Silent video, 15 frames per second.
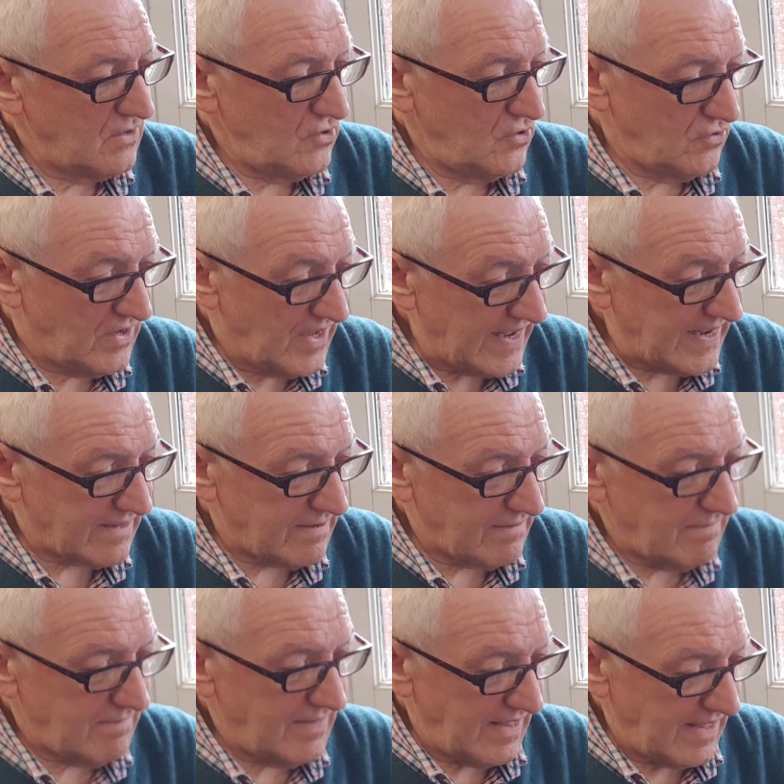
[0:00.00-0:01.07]
you get
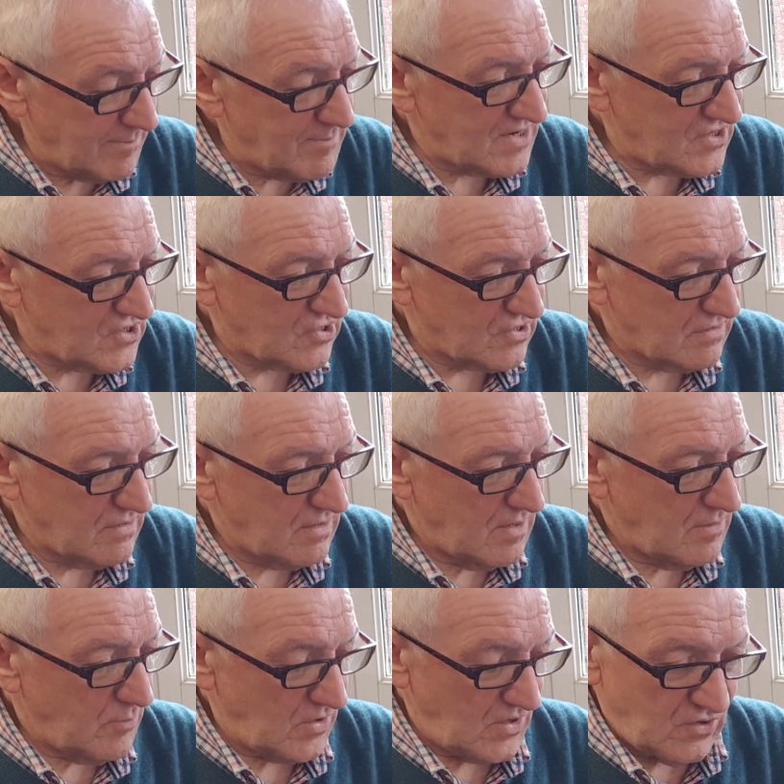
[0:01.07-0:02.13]
the image,
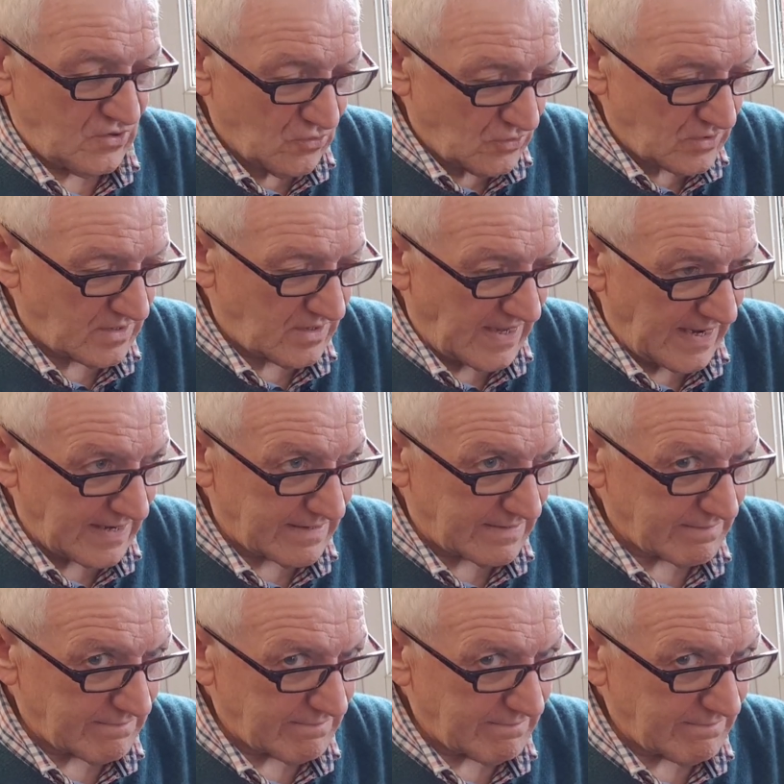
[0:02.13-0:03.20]
but you don't
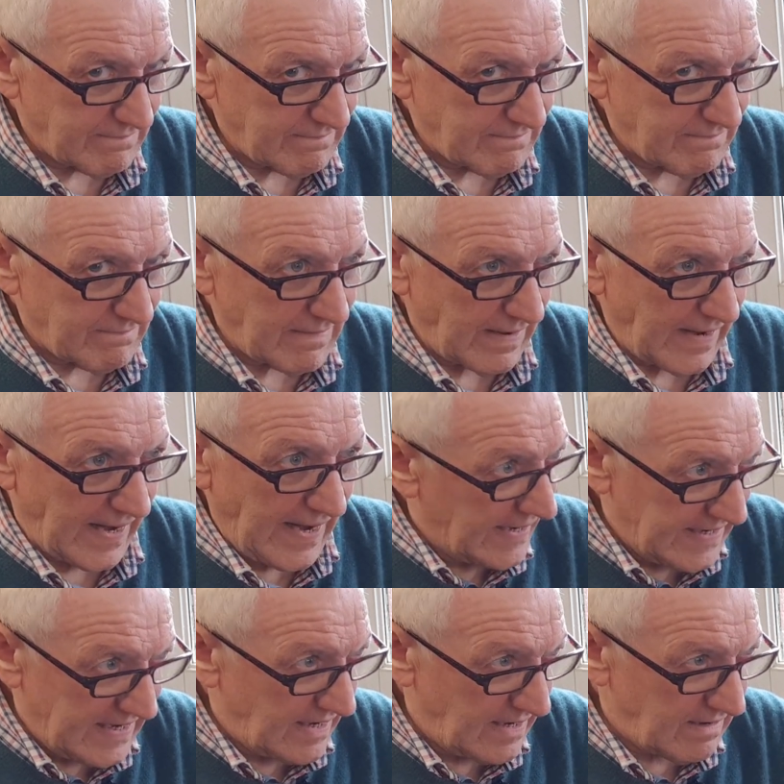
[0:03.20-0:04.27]
get
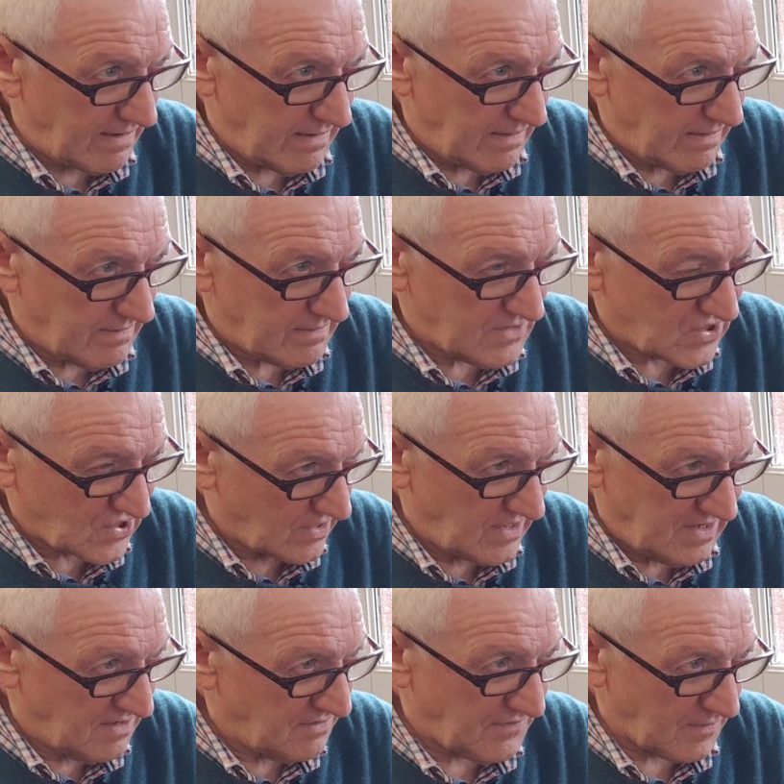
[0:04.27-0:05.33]
any
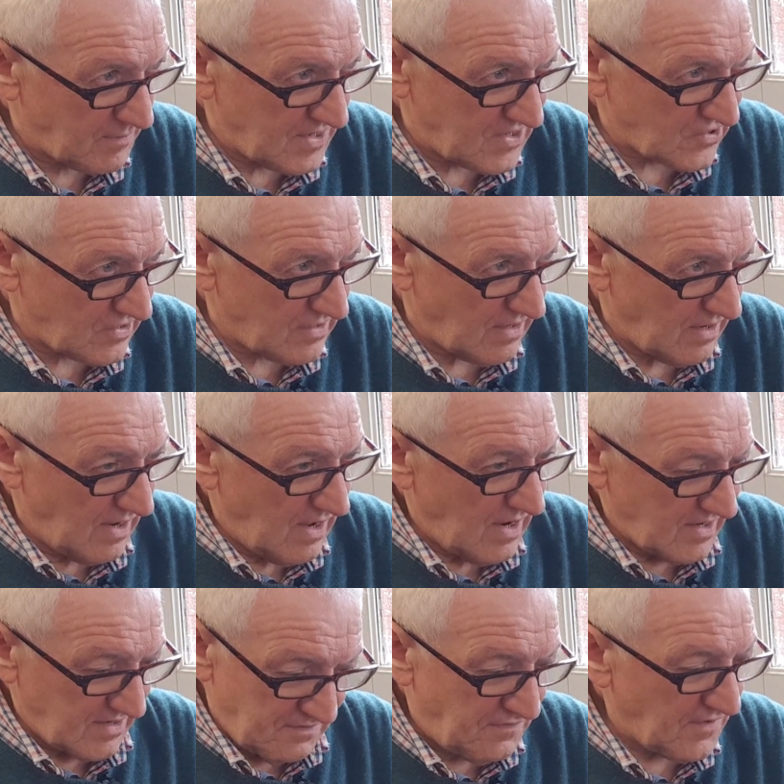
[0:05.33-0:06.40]
screen information,
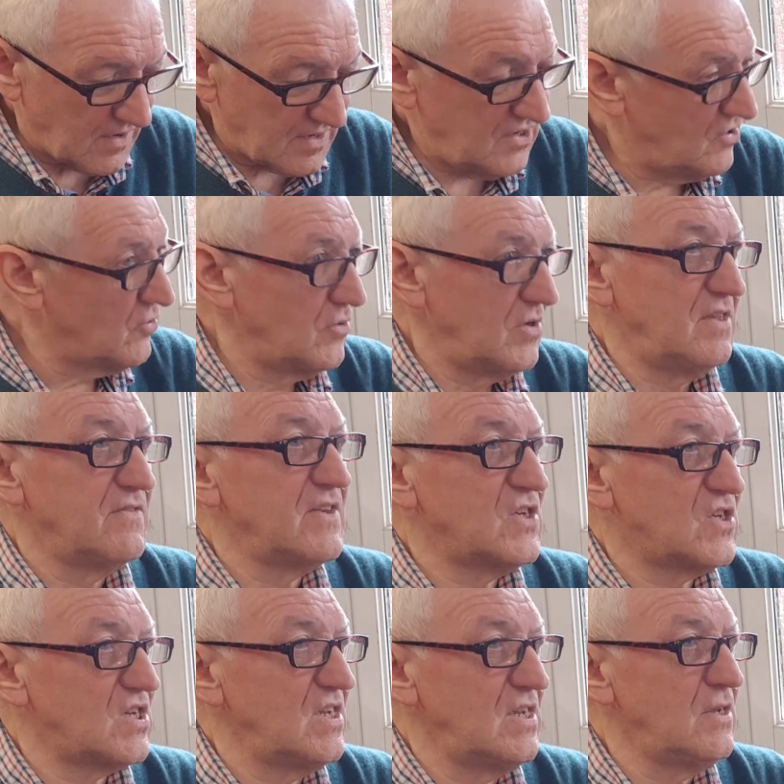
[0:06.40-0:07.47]
and in fact, you don't even
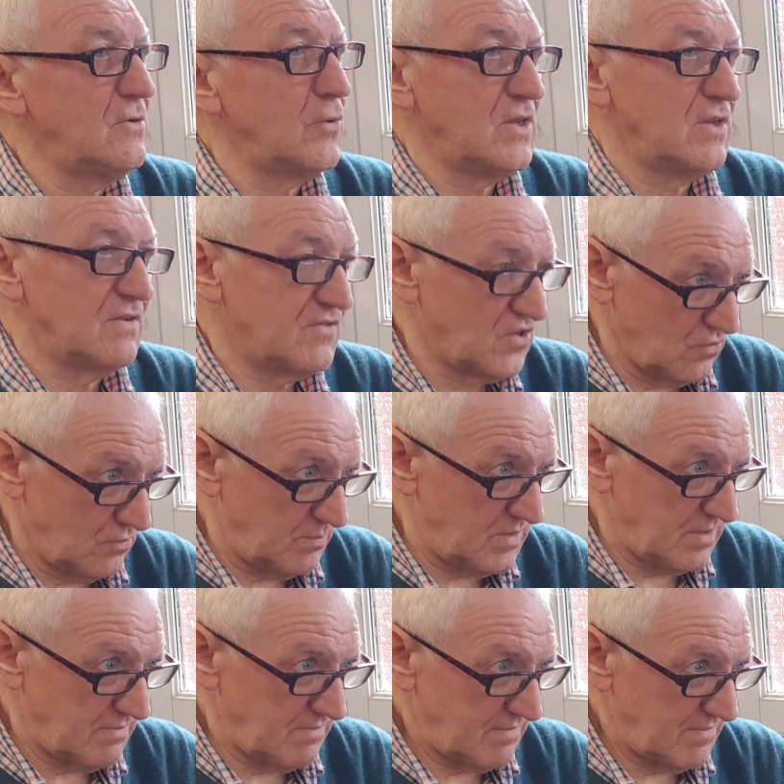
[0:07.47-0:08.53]
see when you've zoomed.